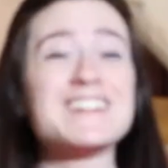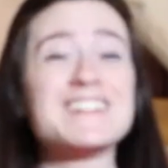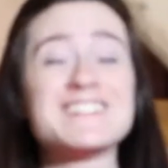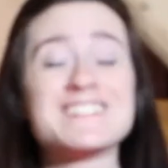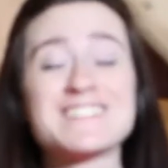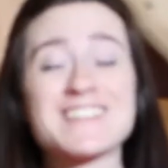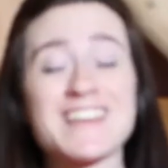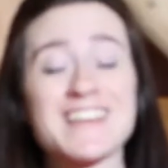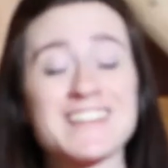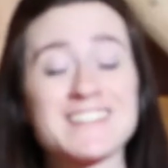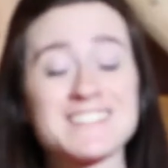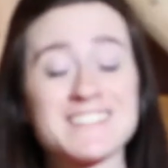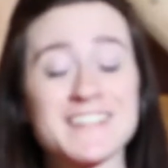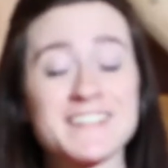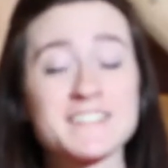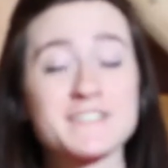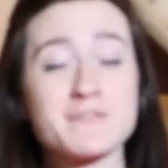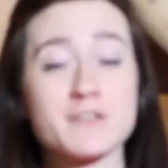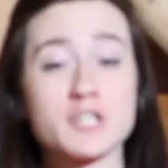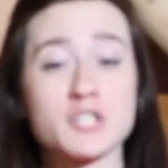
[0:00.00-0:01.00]
It is a
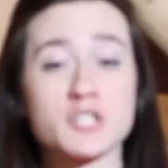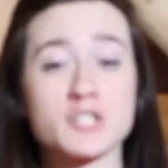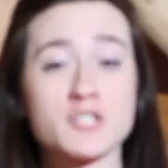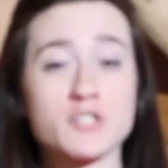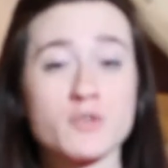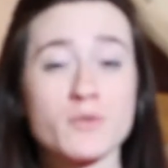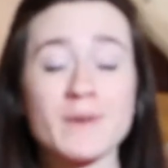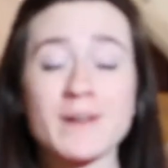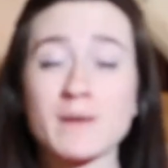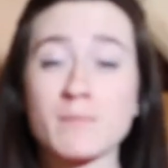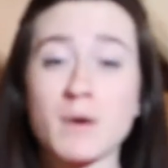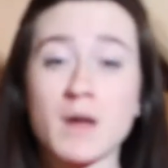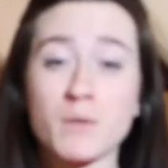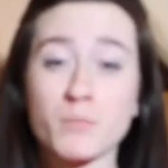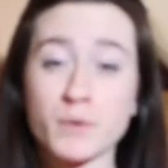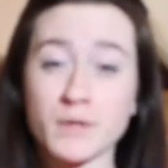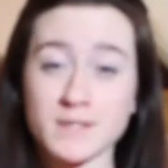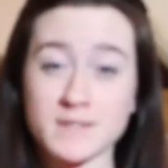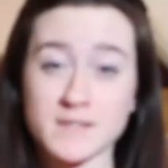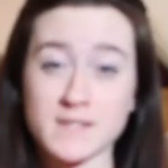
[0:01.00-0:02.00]
science fiction story about
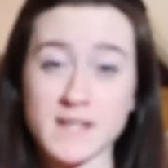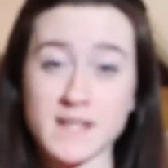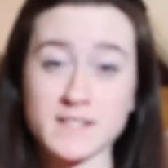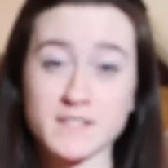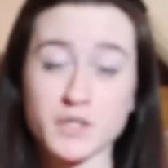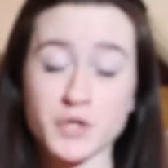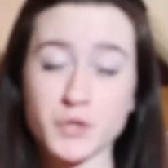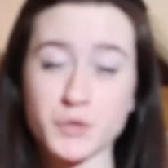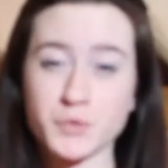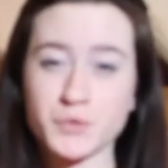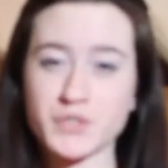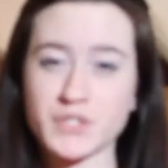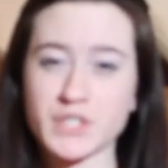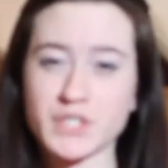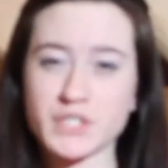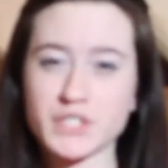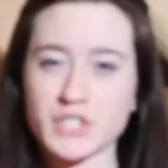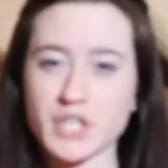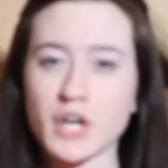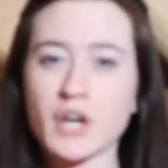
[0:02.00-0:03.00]
a princess
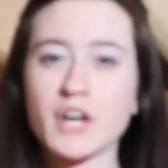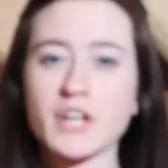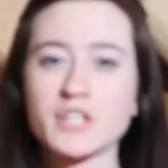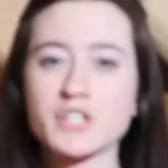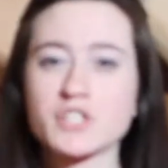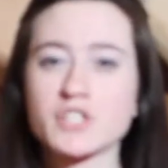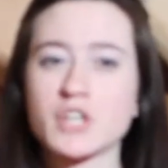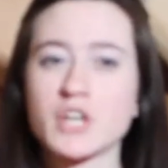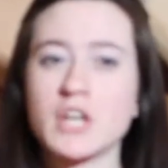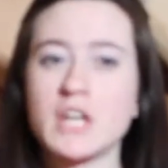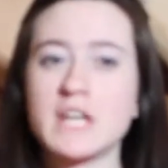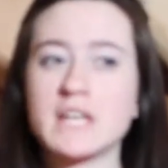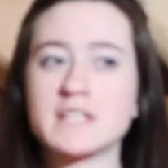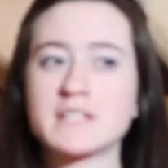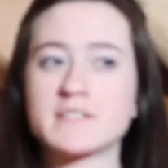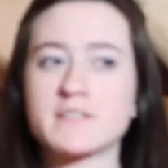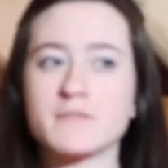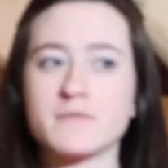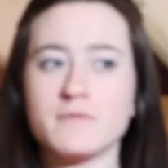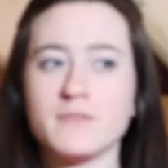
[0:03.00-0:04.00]
whose touch
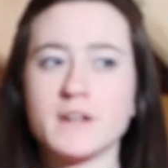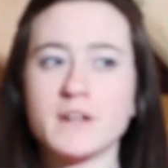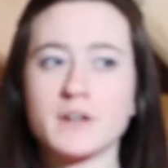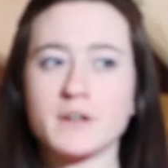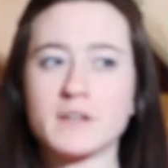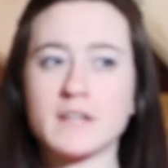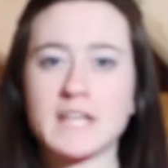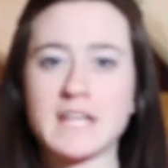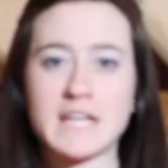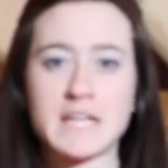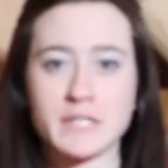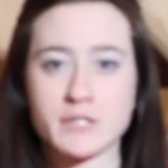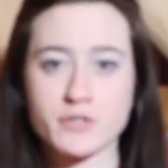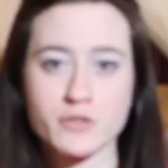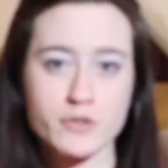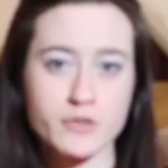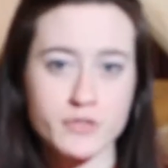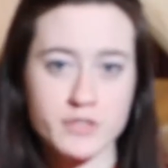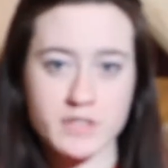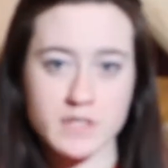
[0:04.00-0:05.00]
severely
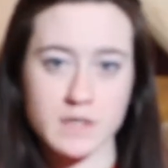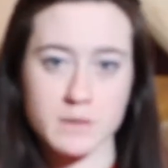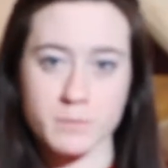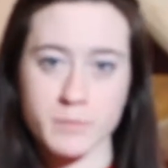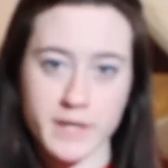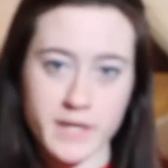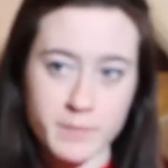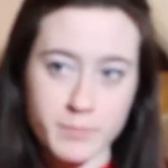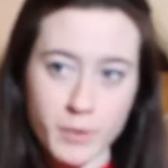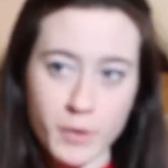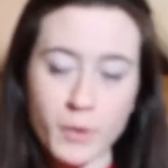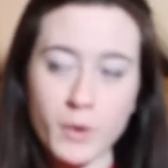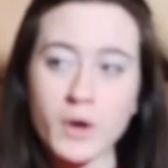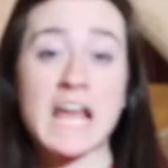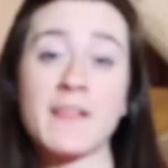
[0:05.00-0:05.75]
injures people.